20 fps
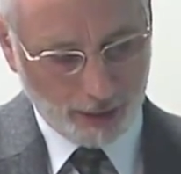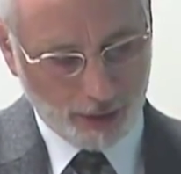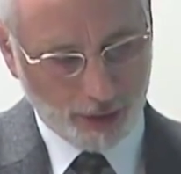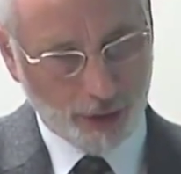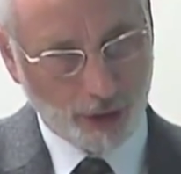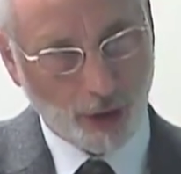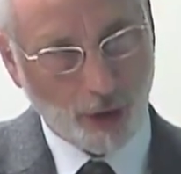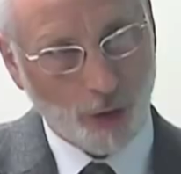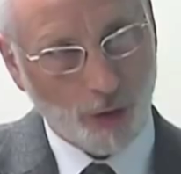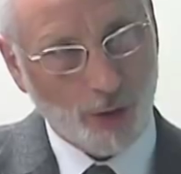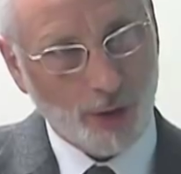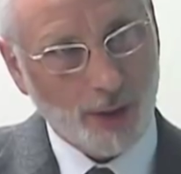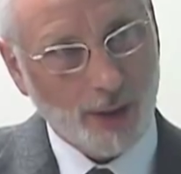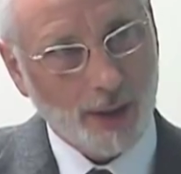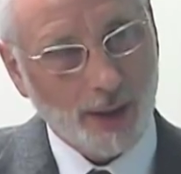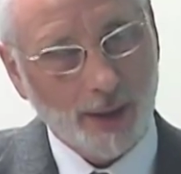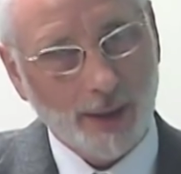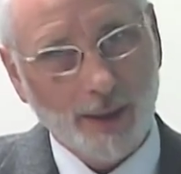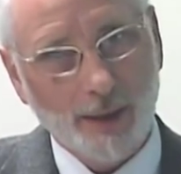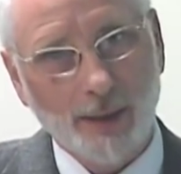So,
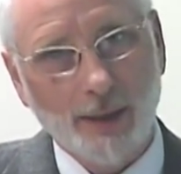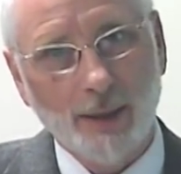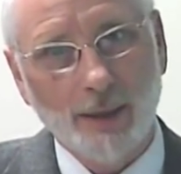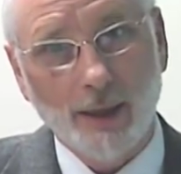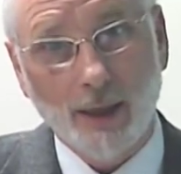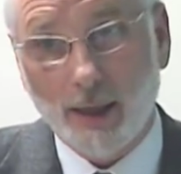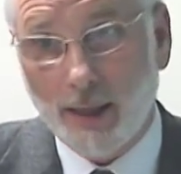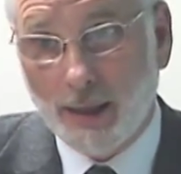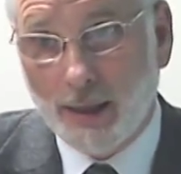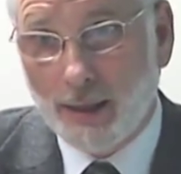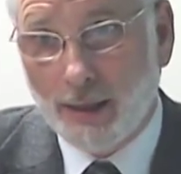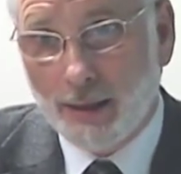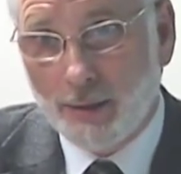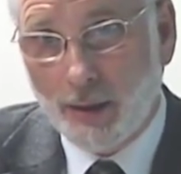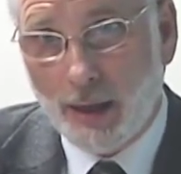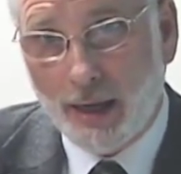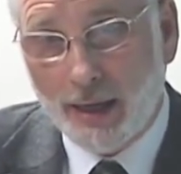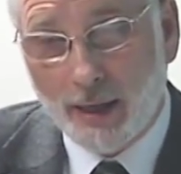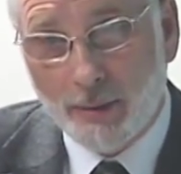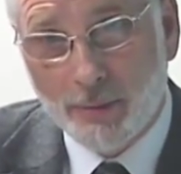
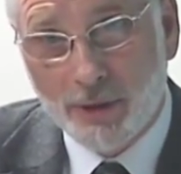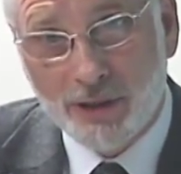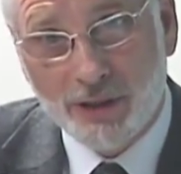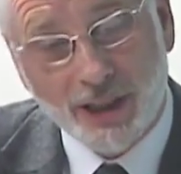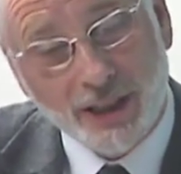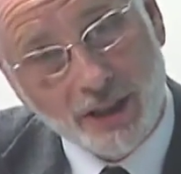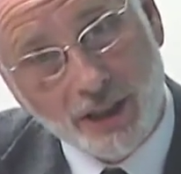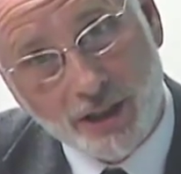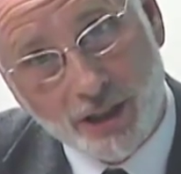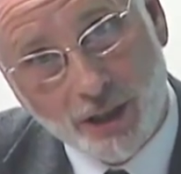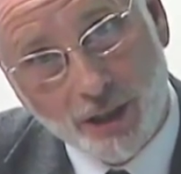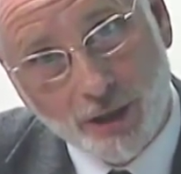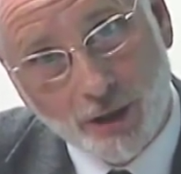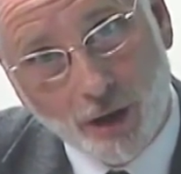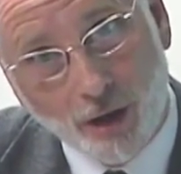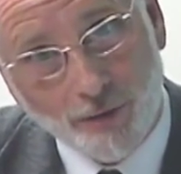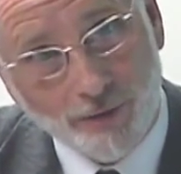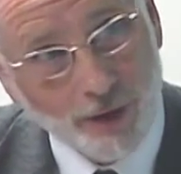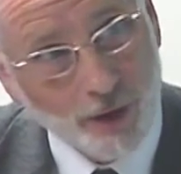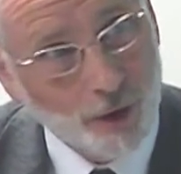I am a citizen
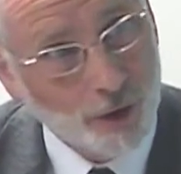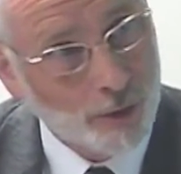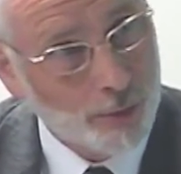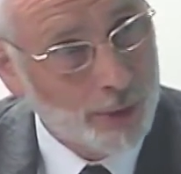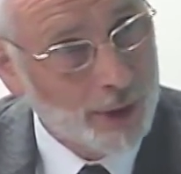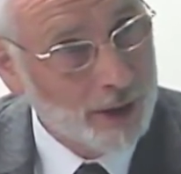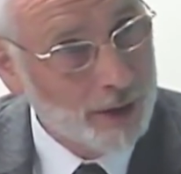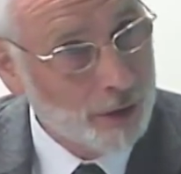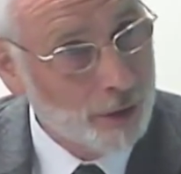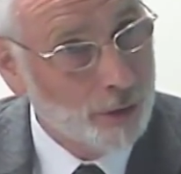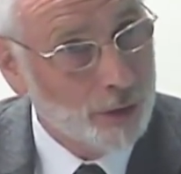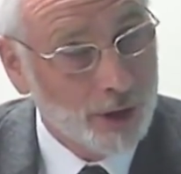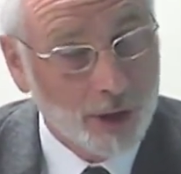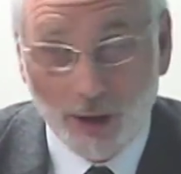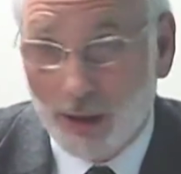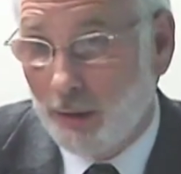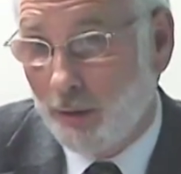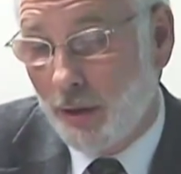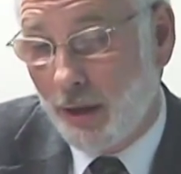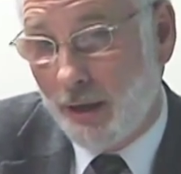of the European
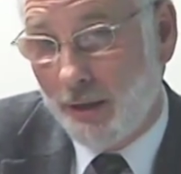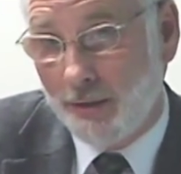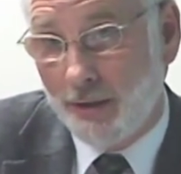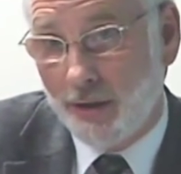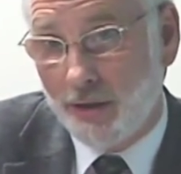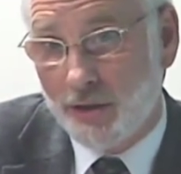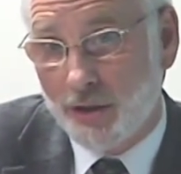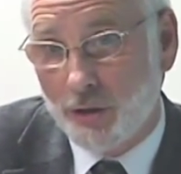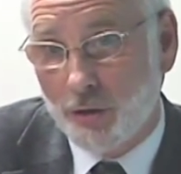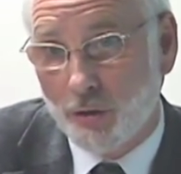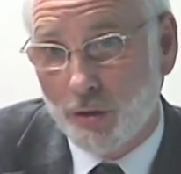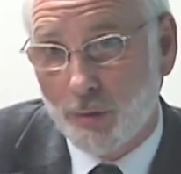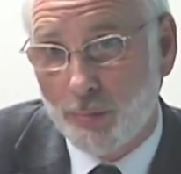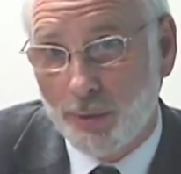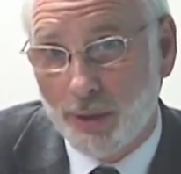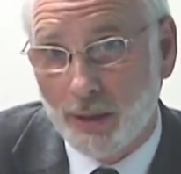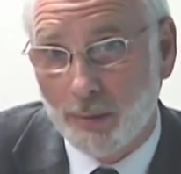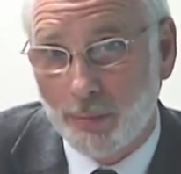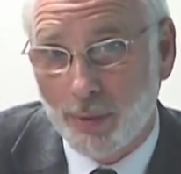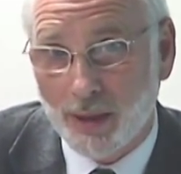Union. There is a
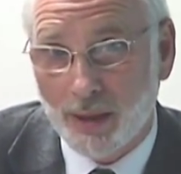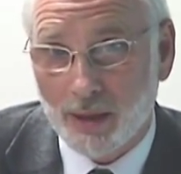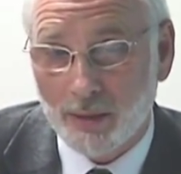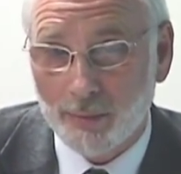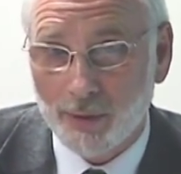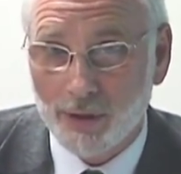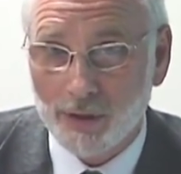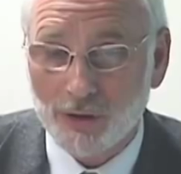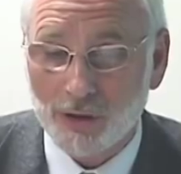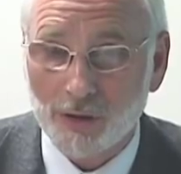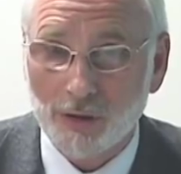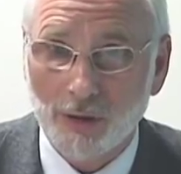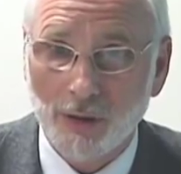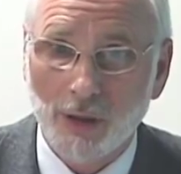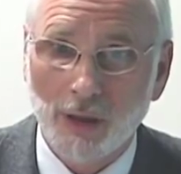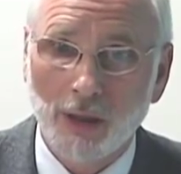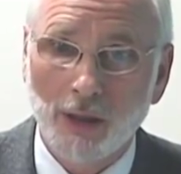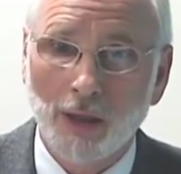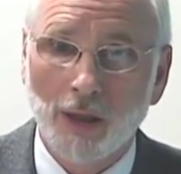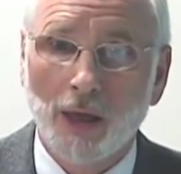European Parliament,
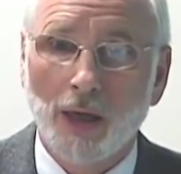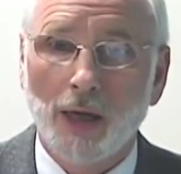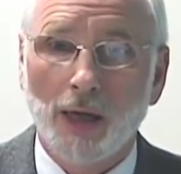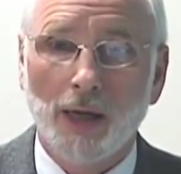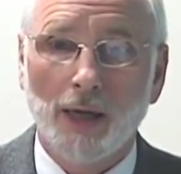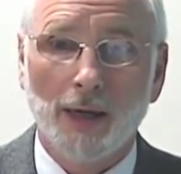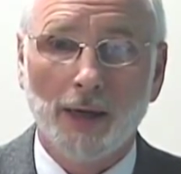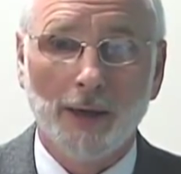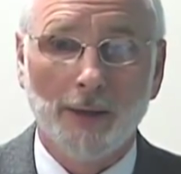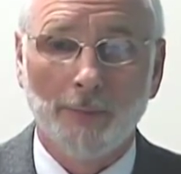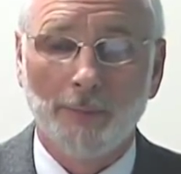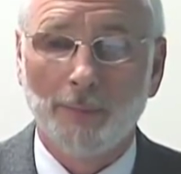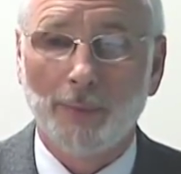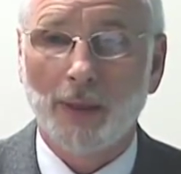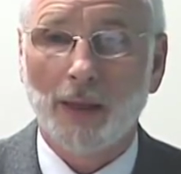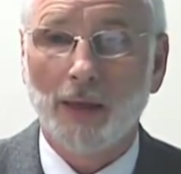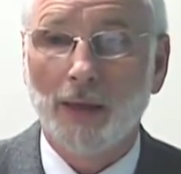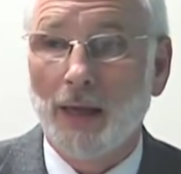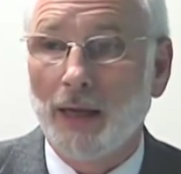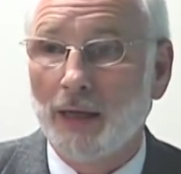
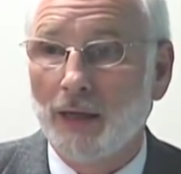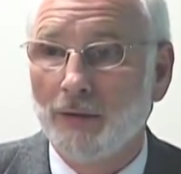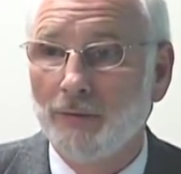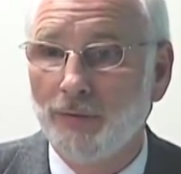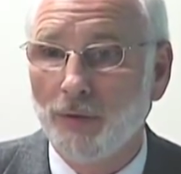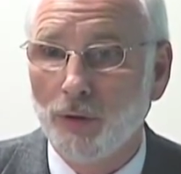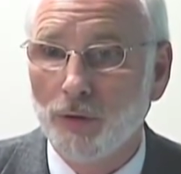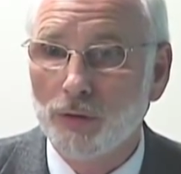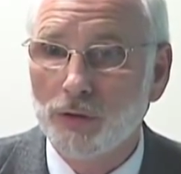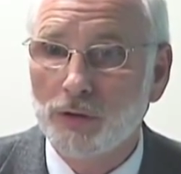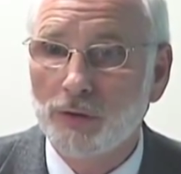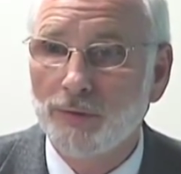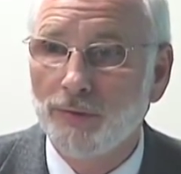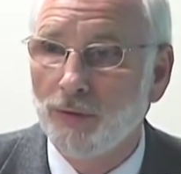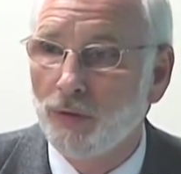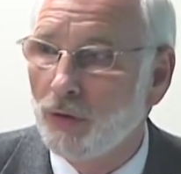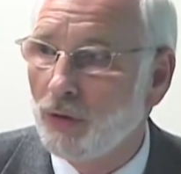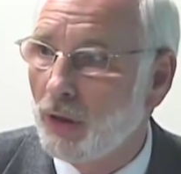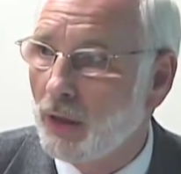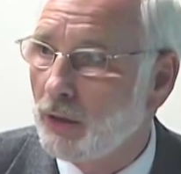and I can vote
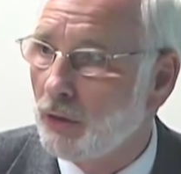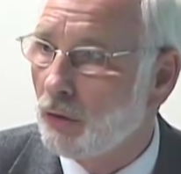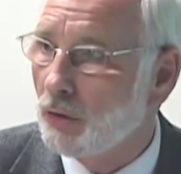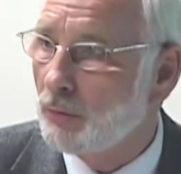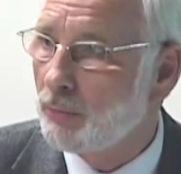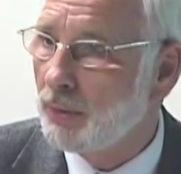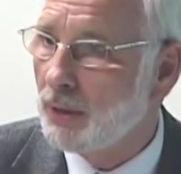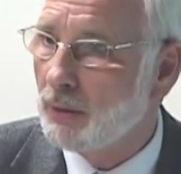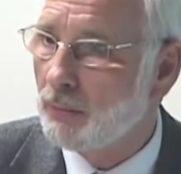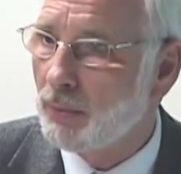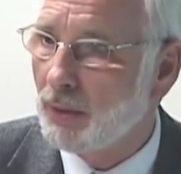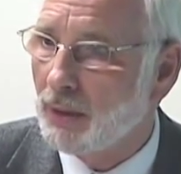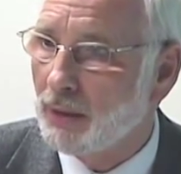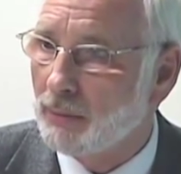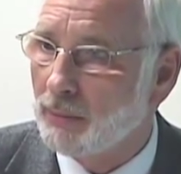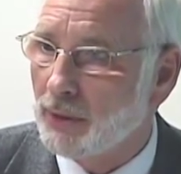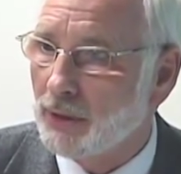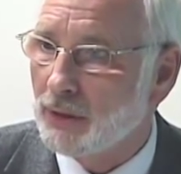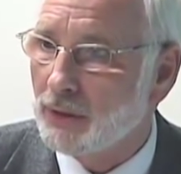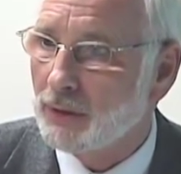for a European
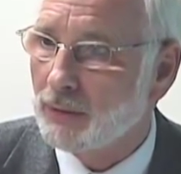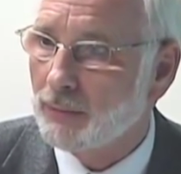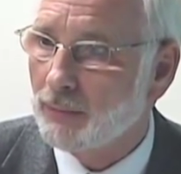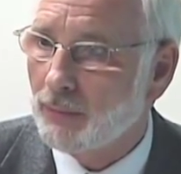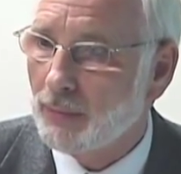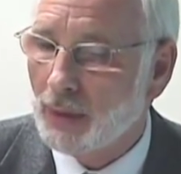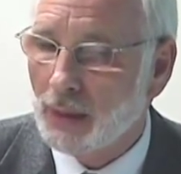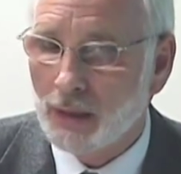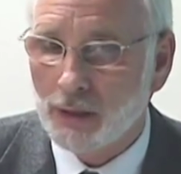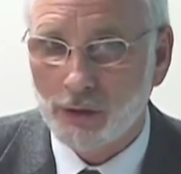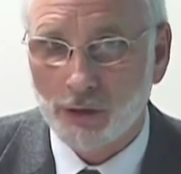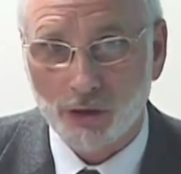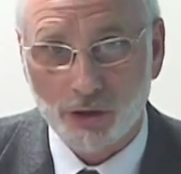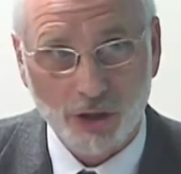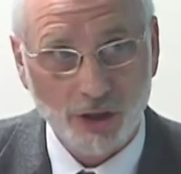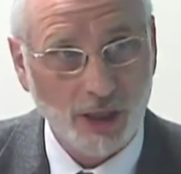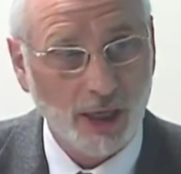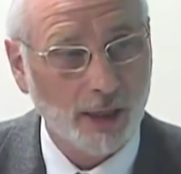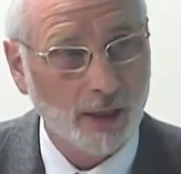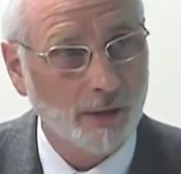Parliament,
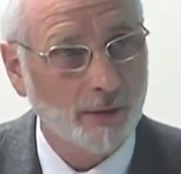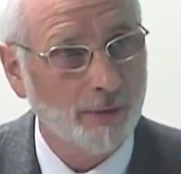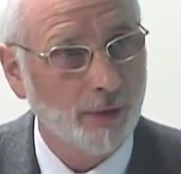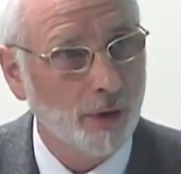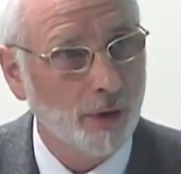just as I can